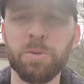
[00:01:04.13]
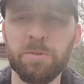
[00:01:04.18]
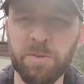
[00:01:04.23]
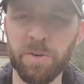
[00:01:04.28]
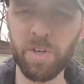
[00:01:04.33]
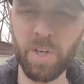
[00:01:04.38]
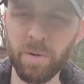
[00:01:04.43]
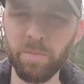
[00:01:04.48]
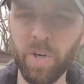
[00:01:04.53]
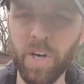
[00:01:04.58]
for
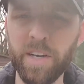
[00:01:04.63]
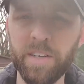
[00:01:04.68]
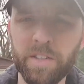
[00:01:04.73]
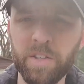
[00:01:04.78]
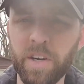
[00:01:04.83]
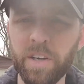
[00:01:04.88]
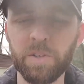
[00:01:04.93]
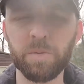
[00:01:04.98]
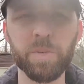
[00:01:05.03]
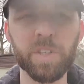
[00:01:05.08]
an upgrade
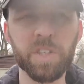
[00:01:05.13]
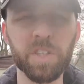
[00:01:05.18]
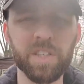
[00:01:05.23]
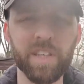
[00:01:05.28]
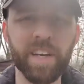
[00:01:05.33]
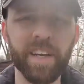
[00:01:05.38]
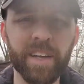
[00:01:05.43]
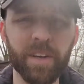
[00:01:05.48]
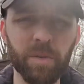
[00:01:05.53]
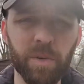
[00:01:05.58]
transmission
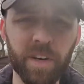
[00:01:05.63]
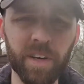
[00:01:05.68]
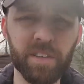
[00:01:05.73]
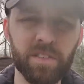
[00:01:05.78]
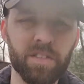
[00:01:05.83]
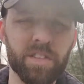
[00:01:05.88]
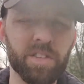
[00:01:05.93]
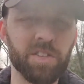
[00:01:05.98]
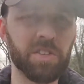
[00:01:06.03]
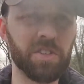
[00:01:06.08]
anyways.
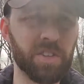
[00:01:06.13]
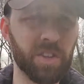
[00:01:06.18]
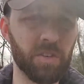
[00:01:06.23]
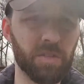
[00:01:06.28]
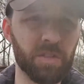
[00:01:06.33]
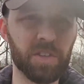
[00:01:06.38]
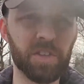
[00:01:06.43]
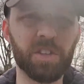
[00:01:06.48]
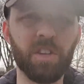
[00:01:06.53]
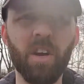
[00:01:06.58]
This is still
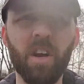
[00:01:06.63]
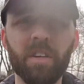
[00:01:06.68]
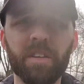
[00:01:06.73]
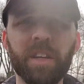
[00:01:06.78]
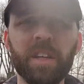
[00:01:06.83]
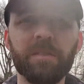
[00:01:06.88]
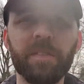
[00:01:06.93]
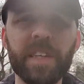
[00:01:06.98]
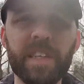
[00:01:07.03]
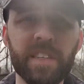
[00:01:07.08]
the stock
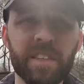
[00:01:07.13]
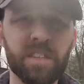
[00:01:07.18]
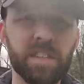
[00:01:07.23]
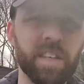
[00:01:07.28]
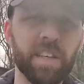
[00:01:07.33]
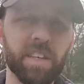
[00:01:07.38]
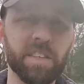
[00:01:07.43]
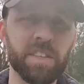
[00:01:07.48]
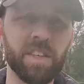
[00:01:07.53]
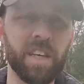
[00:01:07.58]

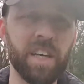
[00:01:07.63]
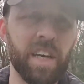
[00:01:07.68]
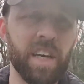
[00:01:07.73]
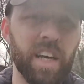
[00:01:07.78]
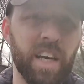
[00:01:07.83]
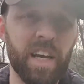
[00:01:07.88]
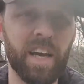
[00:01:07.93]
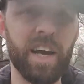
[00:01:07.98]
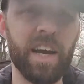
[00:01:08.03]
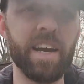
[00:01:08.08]
T56.
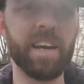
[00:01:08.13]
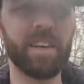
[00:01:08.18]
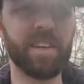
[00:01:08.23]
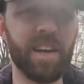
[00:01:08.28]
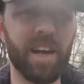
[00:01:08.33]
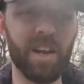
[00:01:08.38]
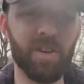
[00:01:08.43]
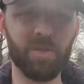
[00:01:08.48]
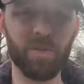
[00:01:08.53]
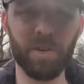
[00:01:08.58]
And
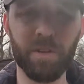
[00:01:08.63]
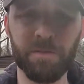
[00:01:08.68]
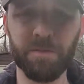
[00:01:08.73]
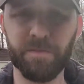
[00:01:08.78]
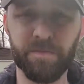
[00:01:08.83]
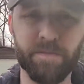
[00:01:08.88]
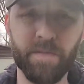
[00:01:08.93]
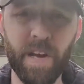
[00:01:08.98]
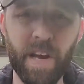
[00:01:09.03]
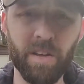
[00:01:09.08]
I don't know
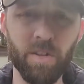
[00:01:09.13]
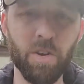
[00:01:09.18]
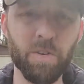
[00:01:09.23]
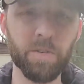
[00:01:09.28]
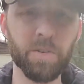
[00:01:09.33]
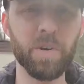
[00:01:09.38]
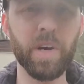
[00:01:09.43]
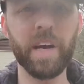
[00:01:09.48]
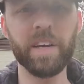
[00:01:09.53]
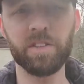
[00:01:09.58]
if, how long
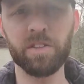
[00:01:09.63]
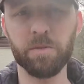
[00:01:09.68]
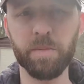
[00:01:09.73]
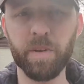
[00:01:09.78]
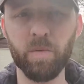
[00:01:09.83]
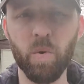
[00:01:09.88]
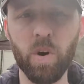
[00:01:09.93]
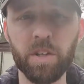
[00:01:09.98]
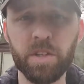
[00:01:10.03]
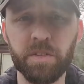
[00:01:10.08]
you guys have
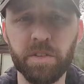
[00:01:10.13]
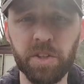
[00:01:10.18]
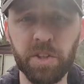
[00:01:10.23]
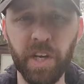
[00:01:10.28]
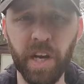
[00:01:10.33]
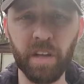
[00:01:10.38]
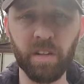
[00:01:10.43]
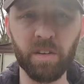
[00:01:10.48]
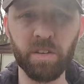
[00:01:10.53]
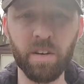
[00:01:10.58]
been watching the
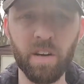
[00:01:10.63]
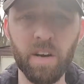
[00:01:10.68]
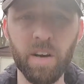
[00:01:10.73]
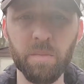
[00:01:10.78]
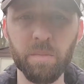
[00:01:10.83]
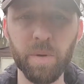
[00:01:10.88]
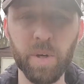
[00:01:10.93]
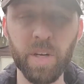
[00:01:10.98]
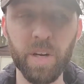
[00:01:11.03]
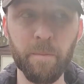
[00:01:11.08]
channel or
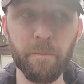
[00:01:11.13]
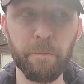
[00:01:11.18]
not, but